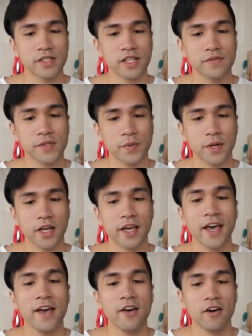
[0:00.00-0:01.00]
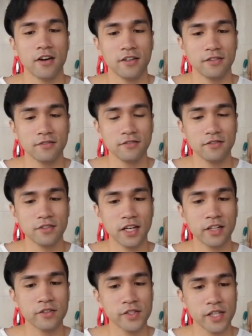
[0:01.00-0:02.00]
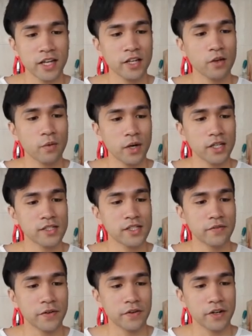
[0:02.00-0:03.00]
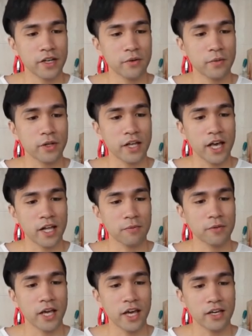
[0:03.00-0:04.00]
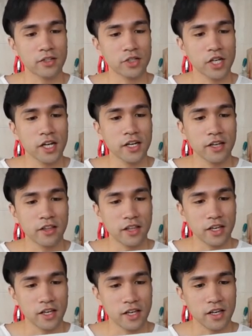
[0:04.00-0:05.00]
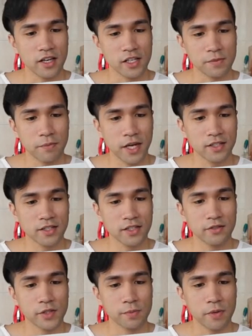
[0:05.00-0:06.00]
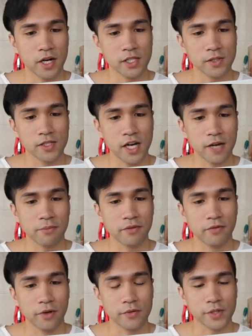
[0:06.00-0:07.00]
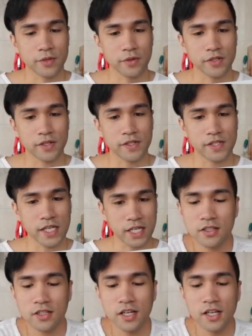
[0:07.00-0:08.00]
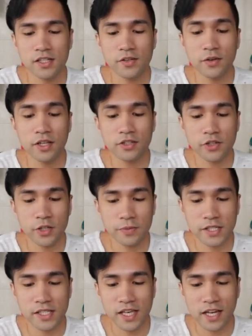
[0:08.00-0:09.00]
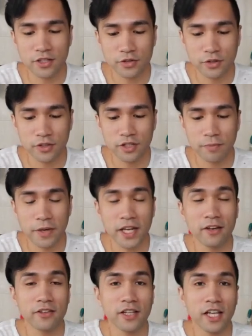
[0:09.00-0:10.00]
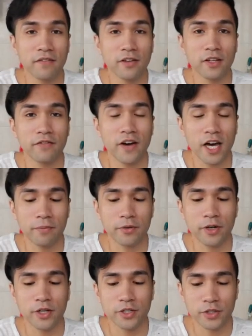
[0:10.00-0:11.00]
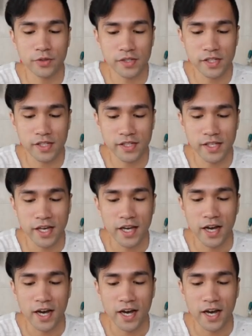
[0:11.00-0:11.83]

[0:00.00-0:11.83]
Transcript: excessive sweating. Understanding one severity will help gauge the expected response time before results are seen. So in the treatment schedule, depending on the level of hyperhidrosis,